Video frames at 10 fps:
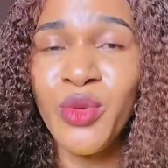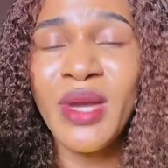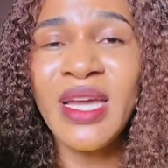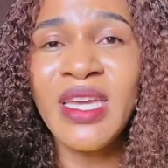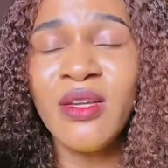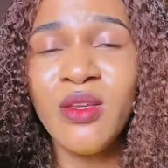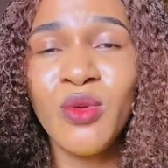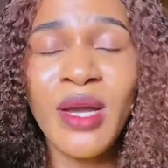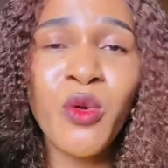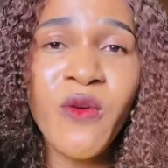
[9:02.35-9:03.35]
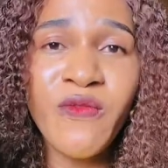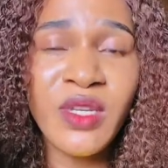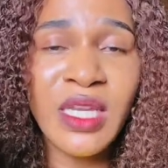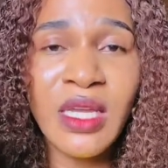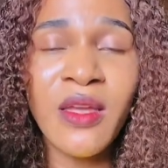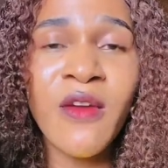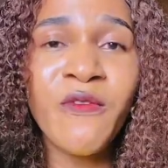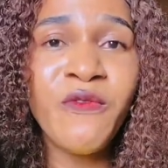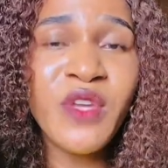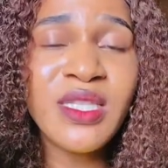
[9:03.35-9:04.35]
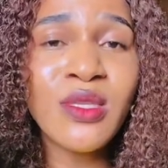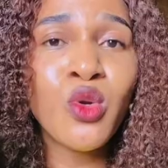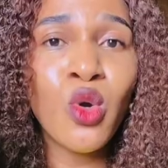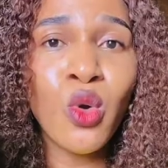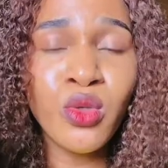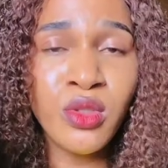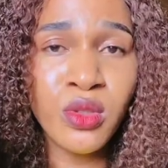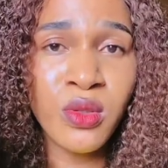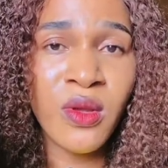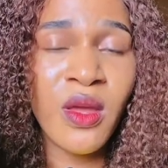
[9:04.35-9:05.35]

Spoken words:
you can go for the Vit Gold